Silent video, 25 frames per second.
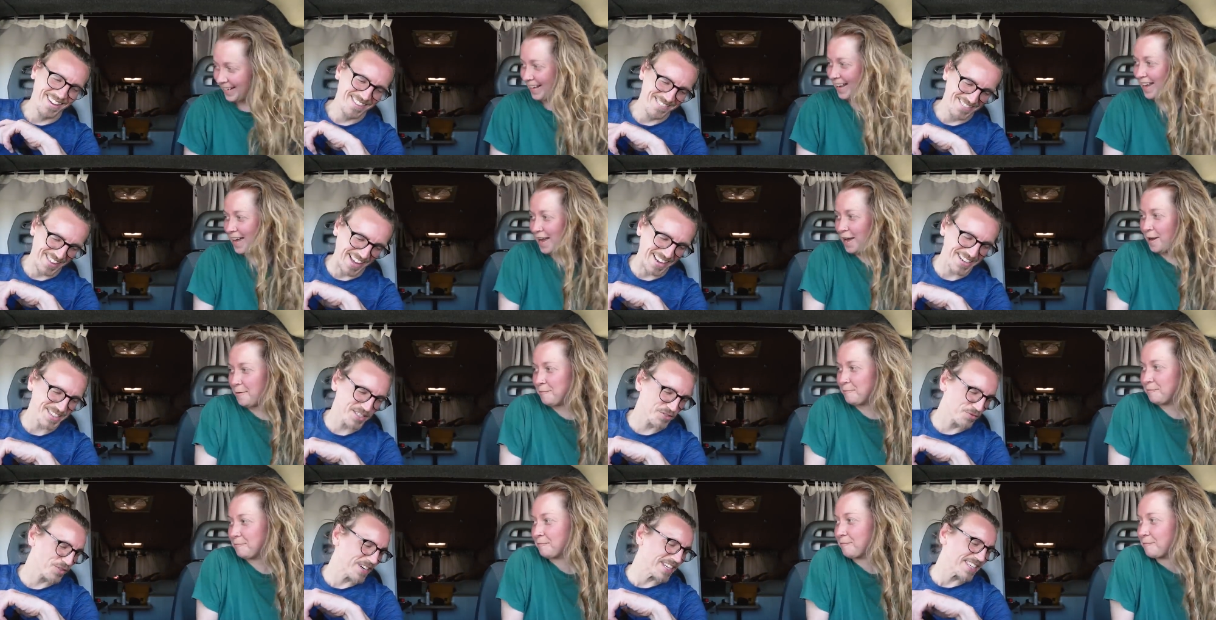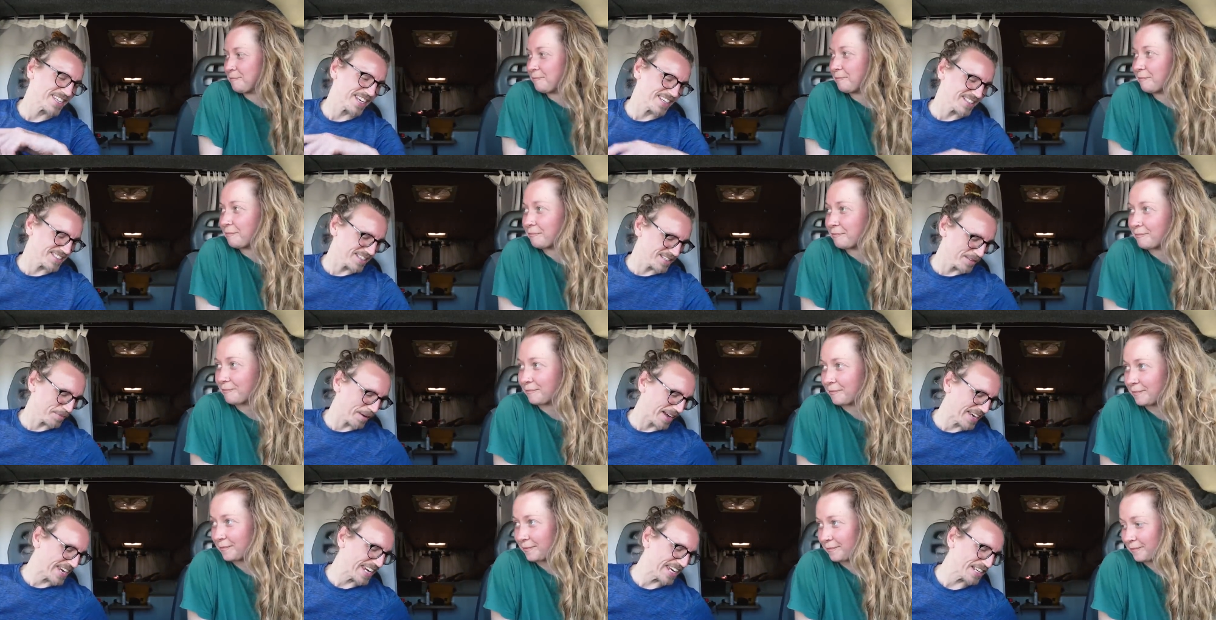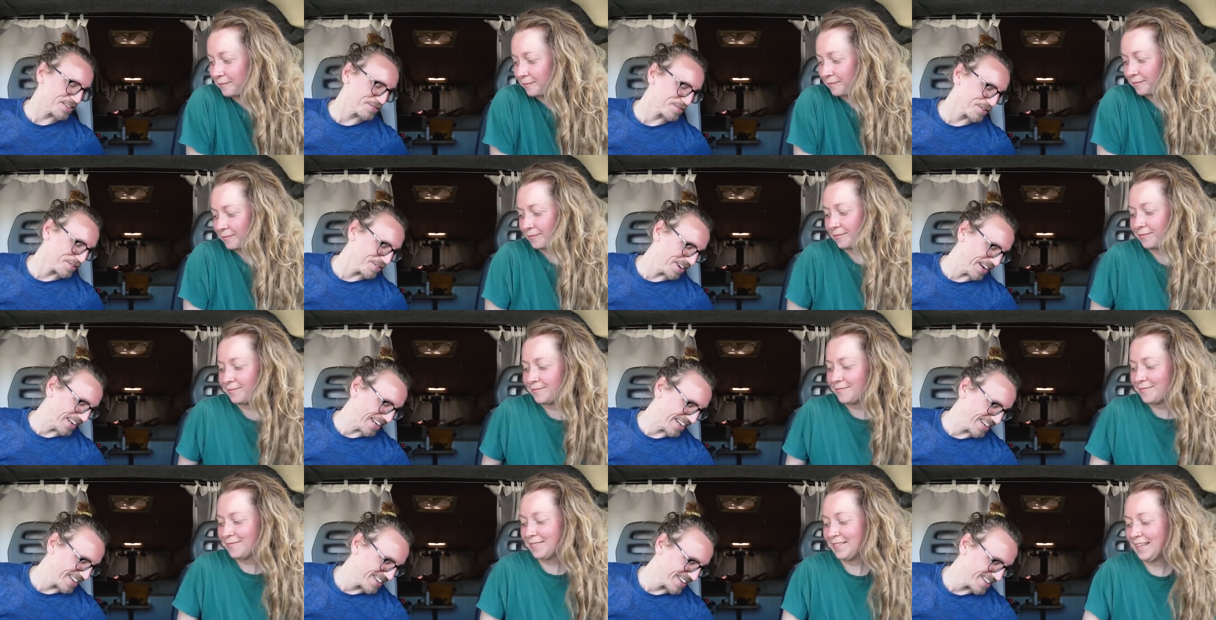Speaker 1: That has rekindled my hate for
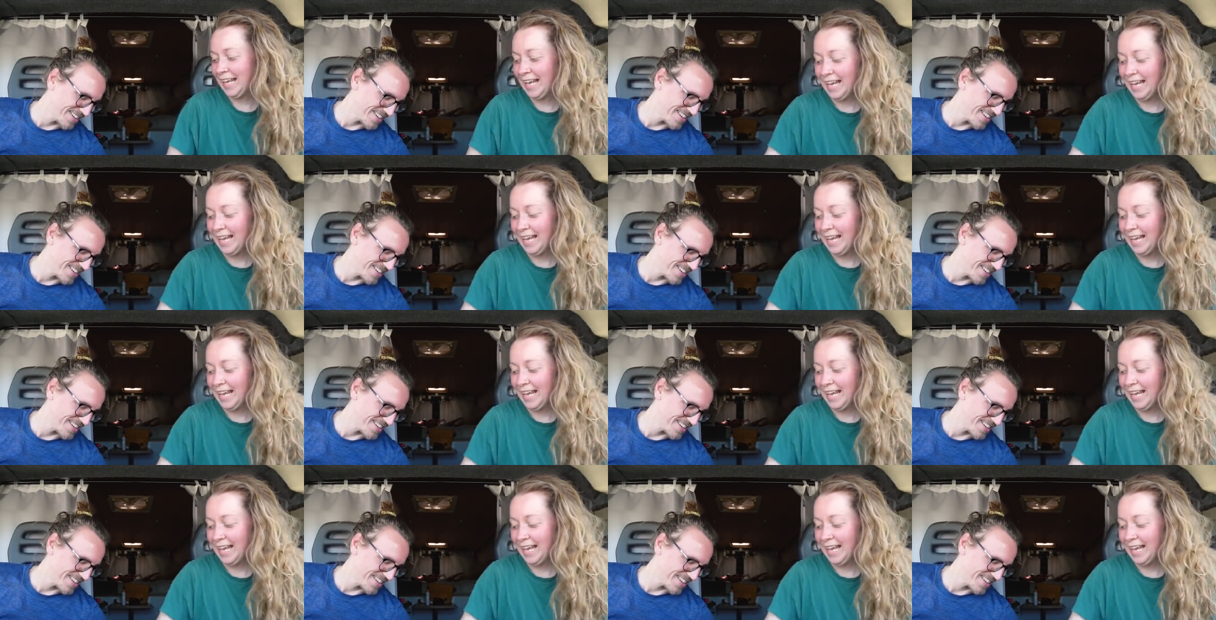running.